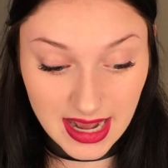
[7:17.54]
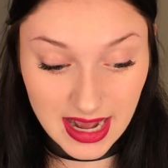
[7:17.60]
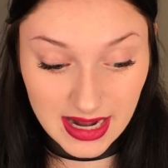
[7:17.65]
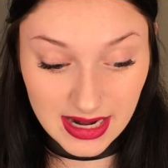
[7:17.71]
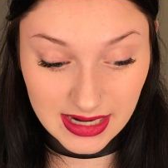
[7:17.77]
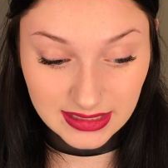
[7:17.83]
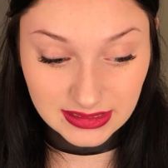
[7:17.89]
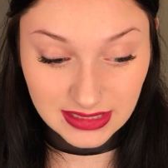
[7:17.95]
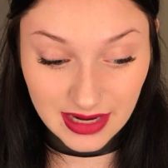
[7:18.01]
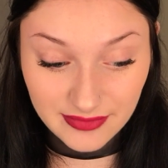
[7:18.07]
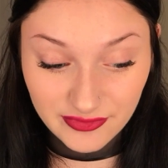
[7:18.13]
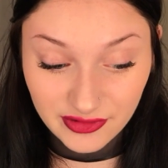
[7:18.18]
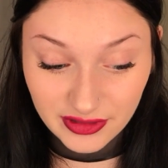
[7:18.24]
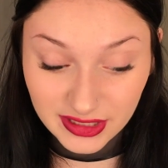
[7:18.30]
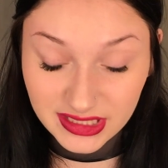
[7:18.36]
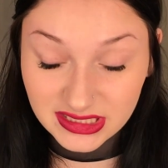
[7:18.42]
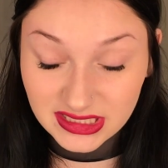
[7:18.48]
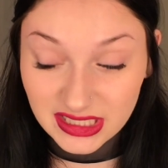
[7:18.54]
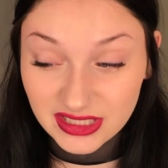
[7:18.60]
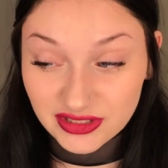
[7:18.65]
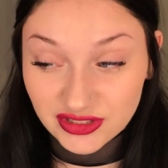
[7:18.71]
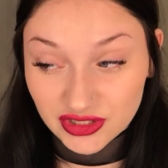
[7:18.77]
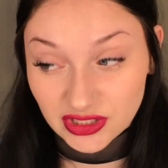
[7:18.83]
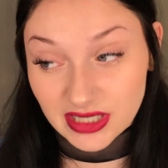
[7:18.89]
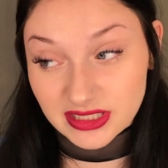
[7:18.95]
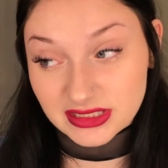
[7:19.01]
and I'm really
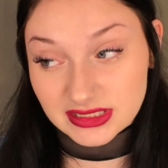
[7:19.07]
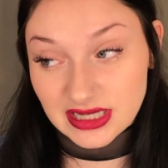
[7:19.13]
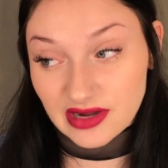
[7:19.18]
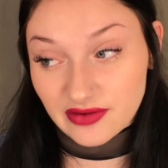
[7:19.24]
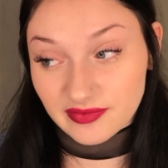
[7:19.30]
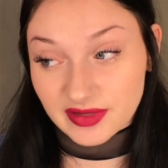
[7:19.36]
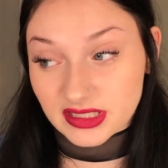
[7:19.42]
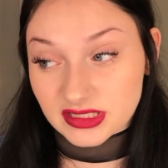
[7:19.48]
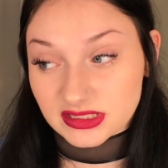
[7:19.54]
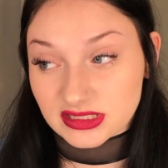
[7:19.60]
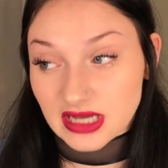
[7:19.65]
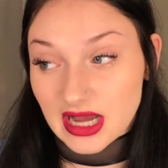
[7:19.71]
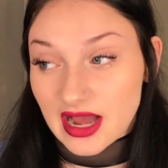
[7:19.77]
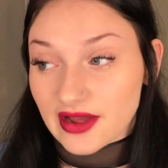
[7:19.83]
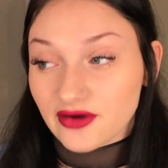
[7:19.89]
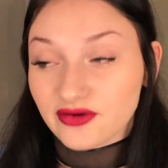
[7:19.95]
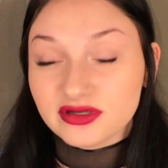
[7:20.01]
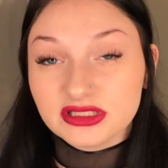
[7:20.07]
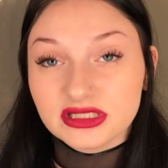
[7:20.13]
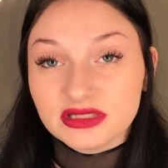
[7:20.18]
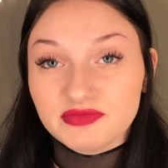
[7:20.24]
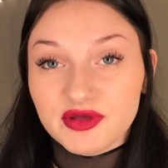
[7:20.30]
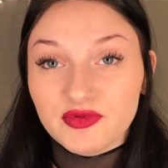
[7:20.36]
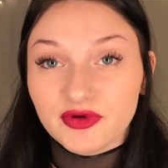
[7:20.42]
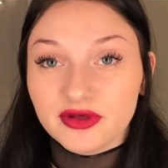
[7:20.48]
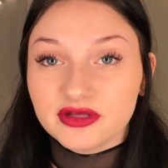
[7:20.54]
excited to try these out because I always see
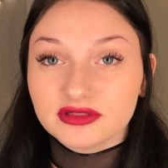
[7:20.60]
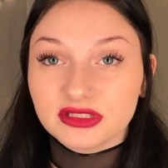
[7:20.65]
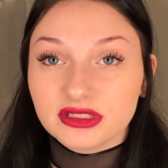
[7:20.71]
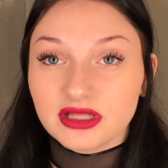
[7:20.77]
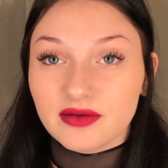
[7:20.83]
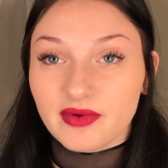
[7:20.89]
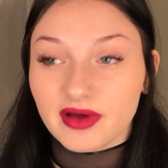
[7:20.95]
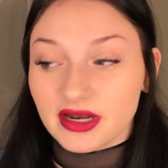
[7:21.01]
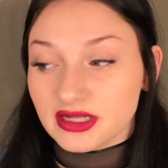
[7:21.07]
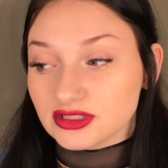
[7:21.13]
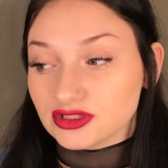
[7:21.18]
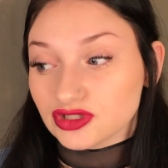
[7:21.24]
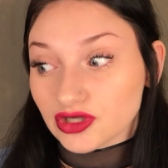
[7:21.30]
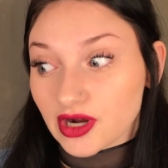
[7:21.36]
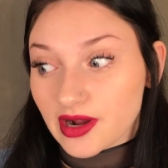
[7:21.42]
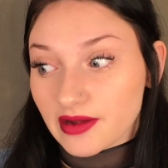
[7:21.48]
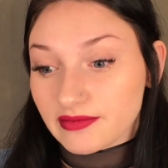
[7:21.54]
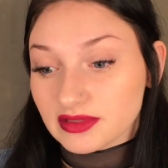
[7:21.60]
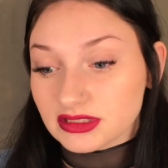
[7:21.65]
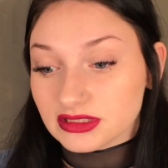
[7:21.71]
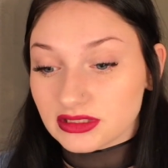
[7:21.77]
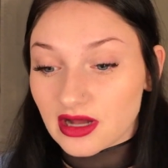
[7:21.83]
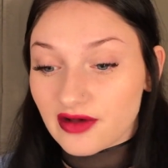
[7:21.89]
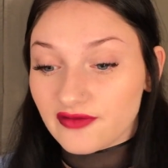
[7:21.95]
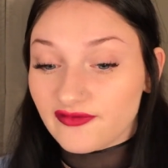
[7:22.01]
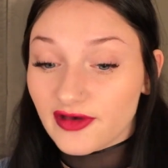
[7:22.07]
people using them on Instagram and
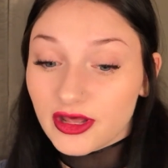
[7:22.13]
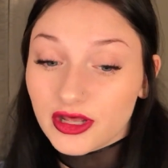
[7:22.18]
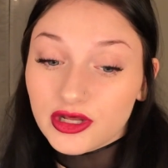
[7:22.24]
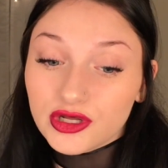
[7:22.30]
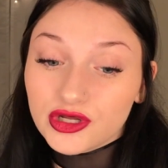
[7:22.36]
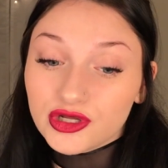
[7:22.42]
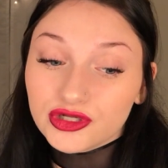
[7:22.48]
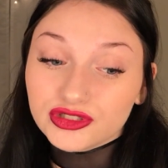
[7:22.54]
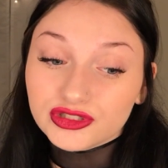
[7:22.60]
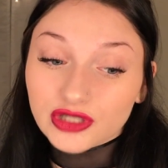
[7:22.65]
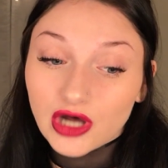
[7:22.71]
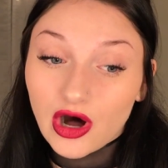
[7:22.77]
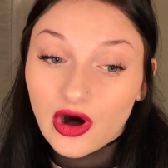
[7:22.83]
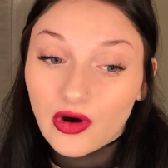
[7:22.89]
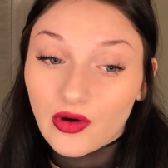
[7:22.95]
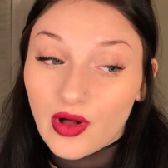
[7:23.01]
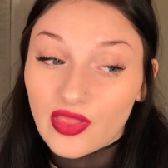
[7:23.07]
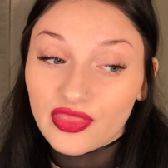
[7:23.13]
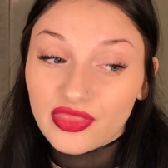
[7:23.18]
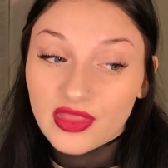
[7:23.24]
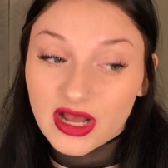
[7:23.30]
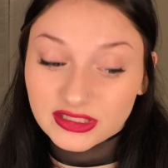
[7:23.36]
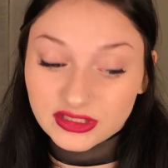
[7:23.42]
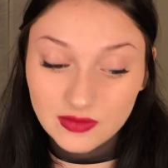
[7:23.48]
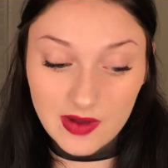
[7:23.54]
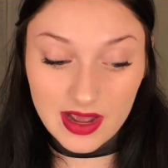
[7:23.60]
stuff, so
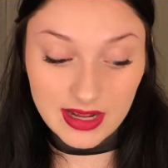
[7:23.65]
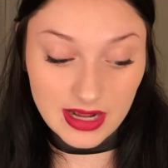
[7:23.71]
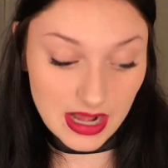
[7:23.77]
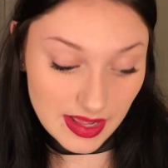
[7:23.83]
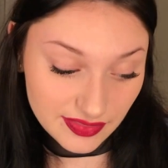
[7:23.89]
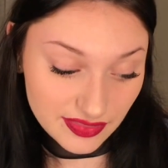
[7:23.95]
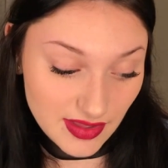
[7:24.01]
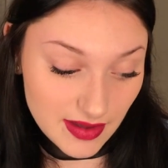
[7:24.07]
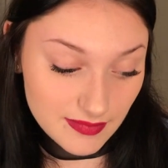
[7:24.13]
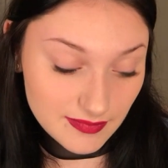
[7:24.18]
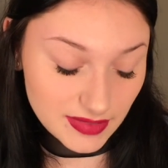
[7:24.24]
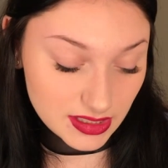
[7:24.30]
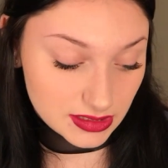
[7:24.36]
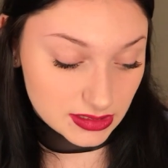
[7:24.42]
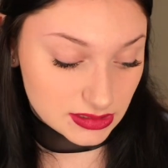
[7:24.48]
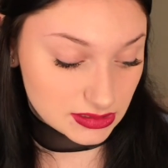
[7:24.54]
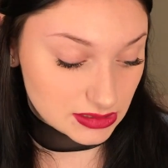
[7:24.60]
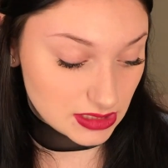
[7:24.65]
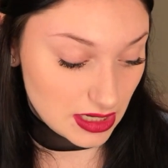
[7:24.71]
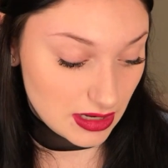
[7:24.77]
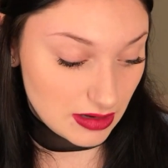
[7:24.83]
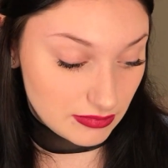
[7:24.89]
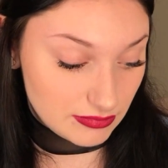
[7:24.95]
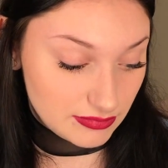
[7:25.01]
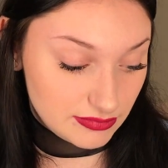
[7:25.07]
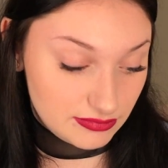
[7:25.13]
that's why I got them, because
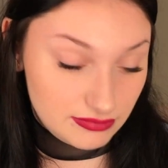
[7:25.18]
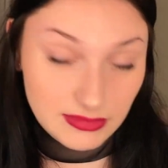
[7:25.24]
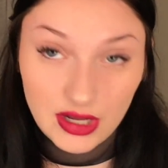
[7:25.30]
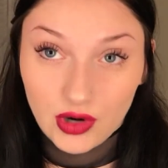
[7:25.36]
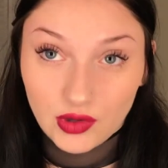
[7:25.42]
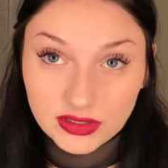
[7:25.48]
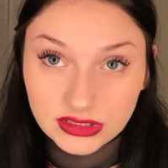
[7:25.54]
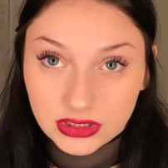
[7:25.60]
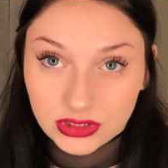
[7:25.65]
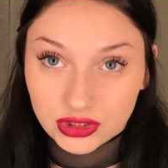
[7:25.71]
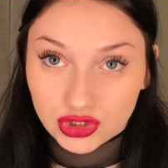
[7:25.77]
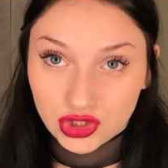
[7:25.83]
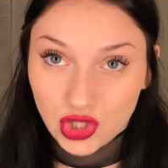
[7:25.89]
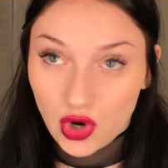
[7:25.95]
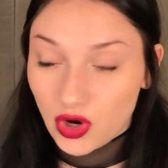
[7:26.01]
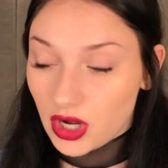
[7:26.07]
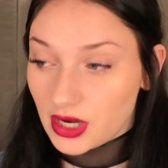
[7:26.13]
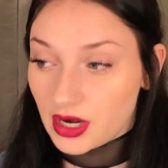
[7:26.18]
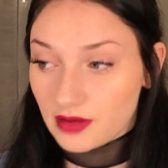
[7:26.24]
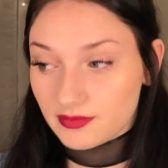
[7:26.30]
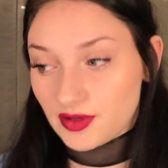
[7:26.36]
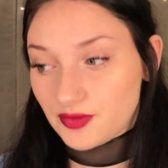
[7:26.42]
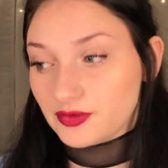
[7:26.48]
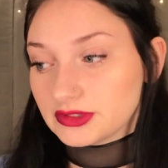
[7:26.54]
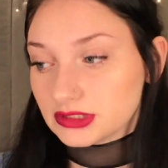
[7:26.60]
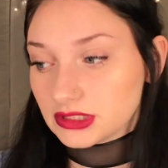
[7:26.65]
they always look so good on
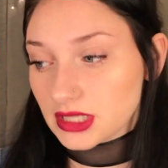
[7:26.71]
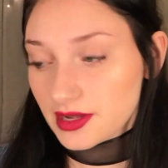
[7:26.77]
people's